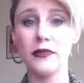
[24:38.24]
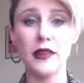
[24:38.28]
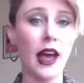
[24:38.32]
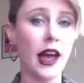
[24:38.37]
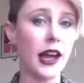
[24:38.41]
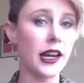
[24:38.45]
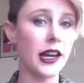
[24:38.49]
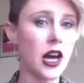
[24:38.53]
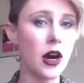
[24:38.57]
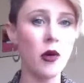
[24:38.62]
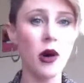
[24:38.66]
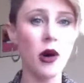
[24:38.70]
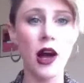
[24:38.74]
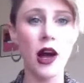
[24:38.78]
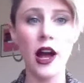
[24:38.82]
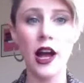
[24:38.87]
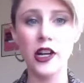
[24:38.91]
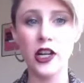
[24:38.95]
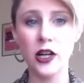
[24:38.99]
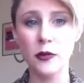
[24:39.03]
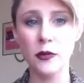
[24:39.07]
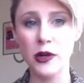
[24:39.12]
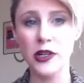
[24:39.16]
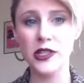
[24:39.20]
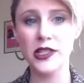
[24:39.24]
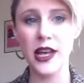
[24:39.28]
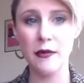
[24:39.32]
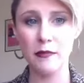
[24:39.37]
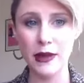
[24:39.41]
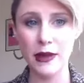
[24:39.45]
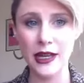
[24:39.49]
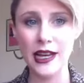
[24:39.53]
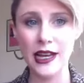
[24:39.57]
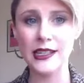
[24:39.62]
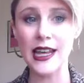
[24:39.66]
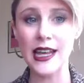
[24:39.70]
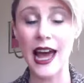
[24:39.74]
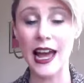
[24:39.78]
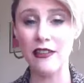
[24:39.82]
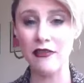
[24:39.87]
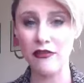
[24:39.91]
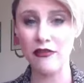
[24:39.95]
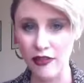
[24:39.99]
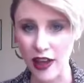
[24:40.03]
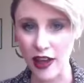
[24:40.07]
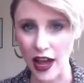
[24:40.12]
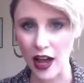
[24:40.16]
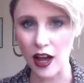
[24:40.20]
I know 100% because I
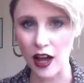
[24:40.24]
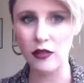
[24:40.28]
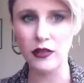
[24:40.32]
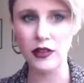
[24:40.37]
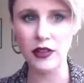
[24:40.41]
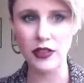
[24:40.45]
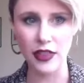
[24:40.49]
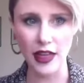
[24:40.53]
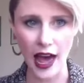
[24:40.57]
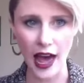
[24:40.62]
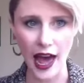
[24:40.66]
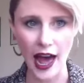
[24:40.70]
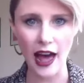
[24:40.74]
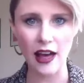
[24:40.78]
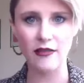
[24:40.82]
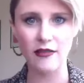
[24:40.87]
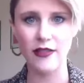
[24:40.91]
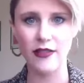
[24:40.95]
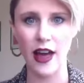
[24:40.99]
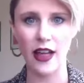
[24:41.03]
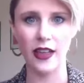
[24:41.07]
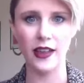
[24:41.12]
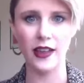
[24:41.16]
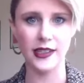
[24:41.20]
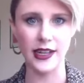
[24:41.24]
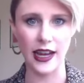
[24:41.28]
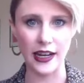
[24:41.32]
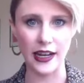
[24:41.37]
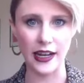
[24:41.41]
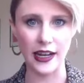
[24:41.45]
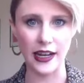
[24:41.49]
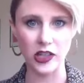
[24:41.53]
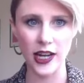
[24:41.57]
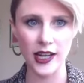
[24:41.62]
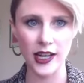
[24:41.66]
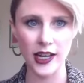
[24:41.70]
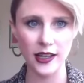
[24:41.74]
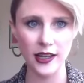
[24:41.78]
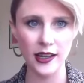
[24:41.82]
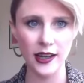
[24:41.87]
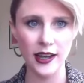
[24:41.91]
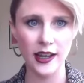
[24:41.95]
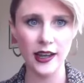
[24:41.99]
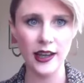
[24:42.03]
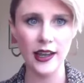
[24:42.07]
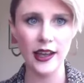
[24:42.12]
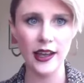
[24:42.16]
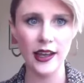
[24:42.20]
found that
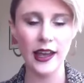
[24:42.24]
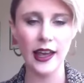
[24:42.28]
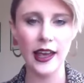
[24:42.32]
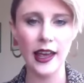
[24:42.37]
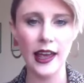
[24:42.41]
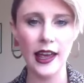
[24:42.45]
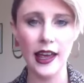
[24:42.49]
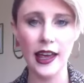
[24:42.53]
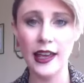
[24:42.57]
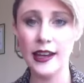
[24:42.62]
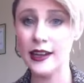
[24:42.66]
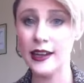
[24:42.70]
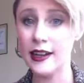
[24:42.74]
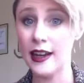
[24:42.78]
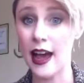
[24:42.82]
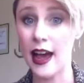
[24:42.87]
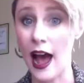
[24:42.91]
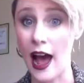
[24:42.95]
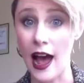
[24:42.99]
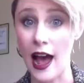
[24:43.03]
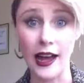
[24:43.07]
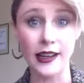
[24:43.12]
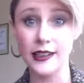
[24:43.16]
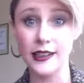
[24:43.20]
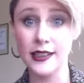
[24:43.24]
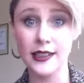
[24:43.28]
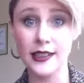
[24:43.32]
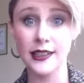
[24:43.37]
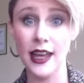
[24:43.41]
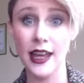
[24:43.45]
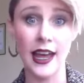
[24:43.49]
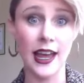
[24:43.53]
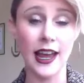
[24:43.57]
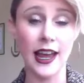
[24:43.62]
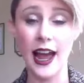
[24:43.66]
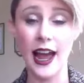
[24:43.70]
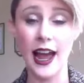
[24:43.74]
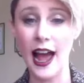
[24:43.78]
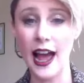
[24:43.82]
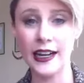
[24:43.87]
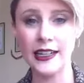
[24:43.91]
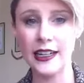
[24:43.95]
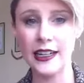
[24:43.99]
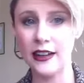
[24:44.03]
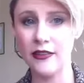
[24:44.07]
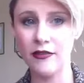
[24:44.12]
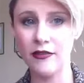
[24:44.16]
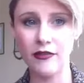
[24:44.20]
validation in guys. Like I
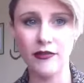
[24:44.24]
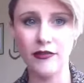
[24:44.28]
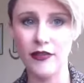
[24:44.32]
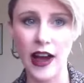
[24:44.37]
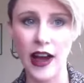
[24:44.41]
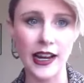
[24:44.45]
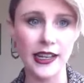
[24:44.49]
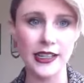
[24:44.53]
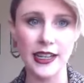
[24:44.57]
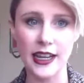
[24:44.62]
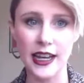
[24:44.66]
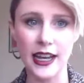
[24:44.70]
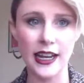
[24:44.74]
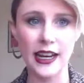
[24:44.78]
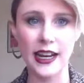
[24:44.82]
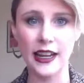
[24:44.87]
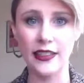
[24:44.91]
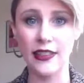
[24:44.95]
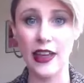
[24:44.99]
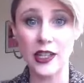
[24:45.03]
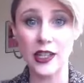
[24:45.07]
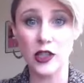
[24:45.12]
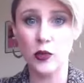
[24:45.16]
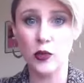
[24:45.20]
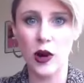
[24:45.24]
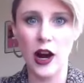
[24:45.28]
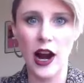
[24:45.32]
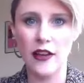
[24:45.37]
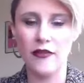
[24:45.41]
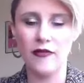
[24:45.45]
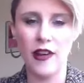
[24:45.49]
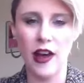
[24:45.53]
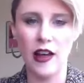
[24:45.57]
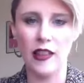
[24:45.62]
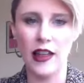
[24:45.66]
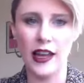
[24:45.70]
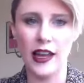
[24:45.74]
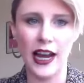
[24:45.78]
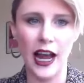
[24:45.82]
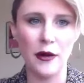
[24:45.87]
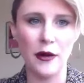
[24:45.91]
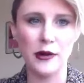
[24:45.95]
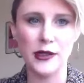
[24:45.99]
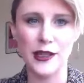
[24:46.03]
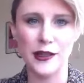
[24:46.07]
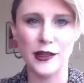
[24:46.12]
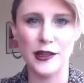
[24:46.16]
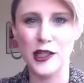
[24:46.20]
didn't find it in it. That's where I felt like I
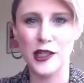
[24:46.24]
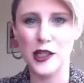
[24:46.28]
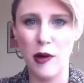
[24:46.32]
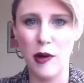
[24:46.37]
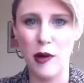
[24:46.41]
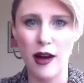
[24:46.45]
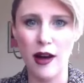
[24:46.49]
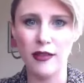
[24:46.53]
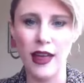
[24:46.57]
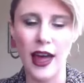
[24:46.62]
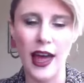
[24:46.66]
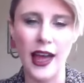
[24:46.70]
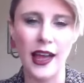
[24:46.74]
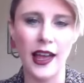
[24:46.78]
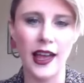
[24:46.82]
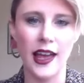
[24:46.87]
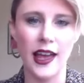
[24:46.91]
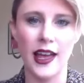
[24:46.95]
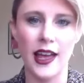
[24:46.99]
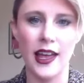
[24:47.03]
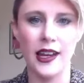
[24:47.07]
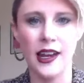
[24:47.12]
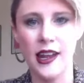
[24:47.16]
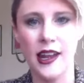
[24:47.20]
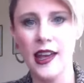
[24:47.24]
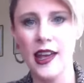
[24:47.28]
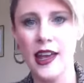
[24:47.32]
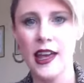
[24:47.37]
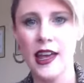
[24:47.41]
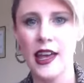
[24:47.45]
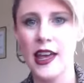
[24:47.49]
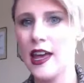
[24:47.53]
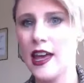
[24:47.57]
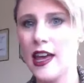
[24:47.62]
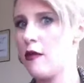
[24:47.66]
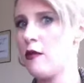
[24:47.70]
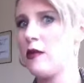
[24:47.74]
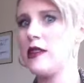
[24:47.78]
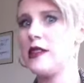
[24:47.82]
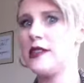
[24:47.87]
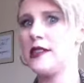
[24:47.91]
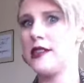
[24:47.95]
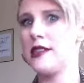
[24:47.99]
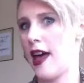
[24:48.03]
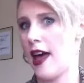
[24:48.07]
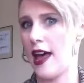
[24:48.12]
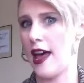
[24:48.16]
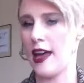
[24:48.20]
was in the spotlight, and it was
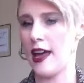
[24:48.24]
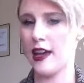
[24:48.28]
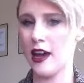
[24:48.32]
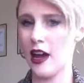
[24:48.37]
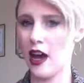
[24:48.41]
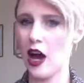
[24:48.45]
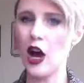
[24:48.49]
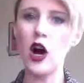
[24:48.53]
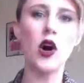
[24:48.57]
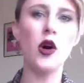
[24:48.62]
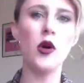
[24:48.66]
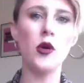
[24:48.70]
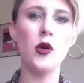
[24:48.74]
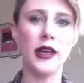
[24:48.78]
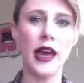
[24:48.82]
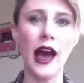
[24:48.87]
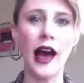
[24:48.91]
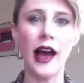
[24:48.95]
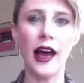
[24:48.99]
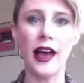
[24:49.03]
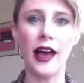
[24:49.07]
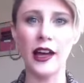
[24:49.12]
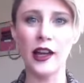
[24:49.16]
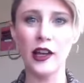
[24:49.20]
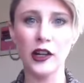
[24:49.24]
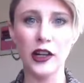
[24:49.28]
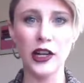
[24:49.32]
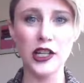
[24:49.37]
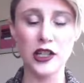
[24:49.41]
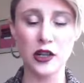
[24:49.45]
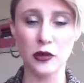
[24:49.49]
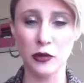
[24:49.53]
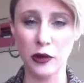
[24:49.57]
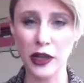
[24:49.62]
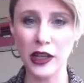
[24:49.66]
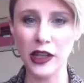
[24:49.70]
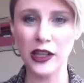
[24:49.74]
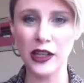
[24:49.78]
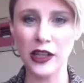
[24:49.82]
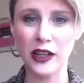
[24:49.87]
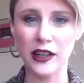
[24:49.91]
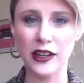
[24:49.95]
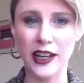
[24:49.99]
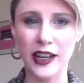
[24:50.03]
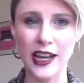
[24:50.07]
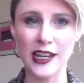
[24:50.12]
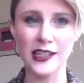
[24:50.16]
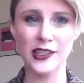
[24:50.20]
like, oh yeah, Hillary's a really
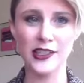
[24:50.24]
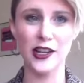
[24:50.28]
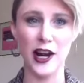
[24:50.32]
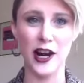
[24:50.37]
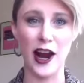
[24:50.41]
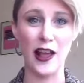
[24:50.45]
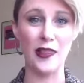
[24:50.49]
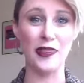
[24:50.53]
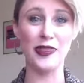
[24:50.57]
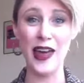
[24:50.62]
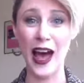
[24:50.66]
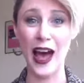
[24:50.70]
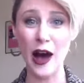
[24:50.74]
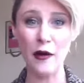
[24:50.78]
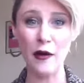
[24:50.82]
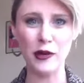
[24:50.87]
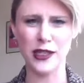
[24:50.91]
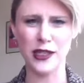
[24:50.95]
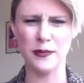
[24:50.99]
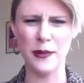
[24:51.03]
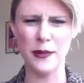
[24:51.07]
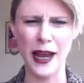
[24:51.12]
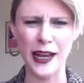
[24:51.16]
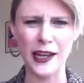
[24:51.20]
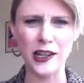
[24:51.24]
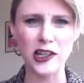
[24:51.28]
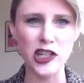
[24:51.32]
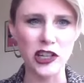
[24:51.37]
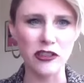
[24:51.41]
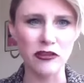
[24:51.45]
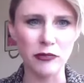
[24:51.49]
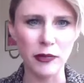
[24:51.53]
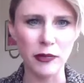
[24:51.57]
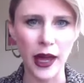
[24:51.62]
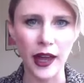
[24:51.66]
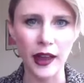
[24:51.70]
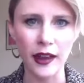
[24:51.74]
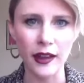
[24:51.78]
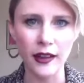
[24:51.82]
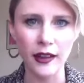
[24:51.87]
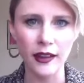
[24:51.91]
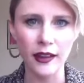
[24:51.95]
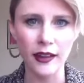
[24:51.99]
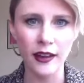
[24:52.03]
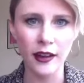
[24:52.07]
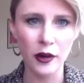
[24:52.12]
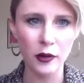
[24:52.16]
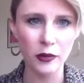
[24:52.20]
good kisser. And that was my achievement,
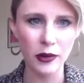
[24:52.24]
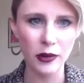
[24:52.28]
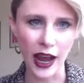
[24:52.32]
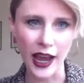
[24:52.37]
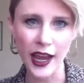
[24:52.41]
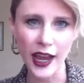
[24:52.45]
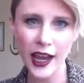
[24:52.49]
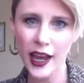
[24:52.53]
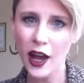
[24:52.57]
right?